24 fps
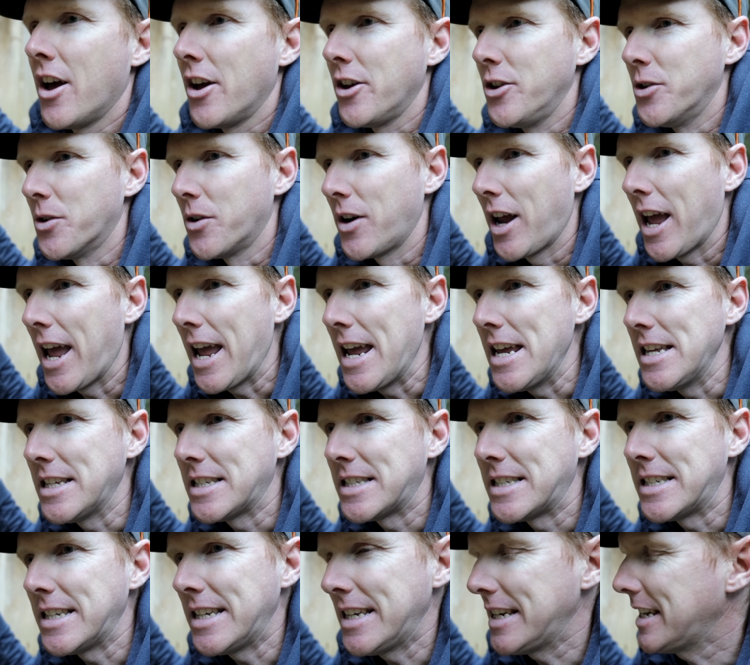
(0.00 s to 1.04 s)
your
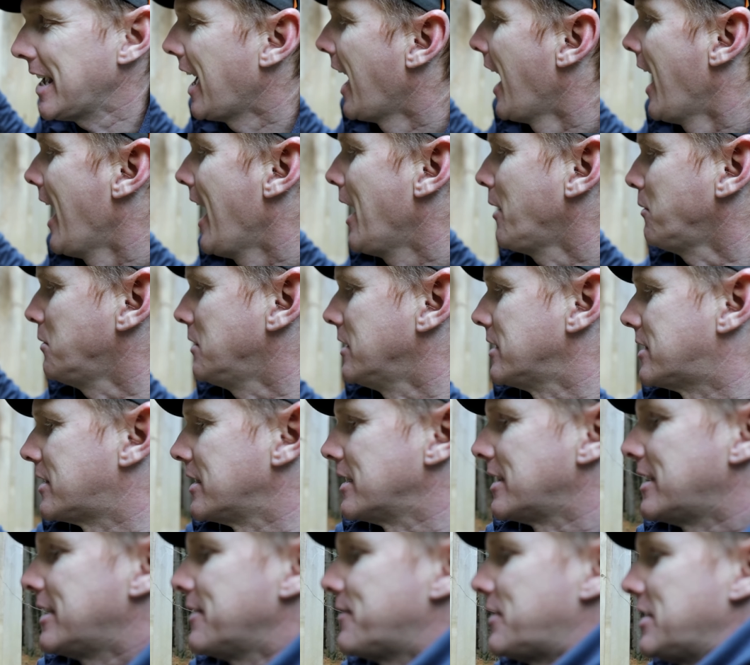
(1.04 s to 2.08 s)
AC
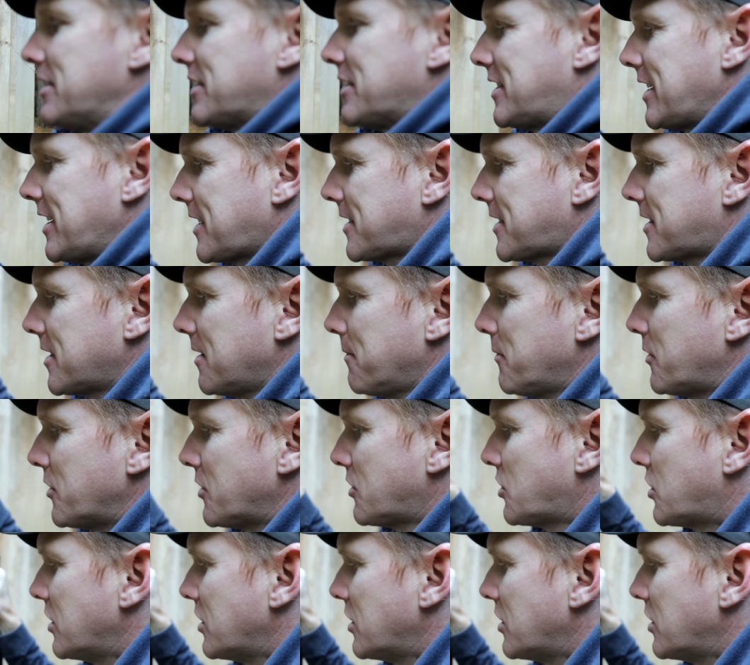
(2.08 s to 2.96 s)
outlets. It gives you 6 of them.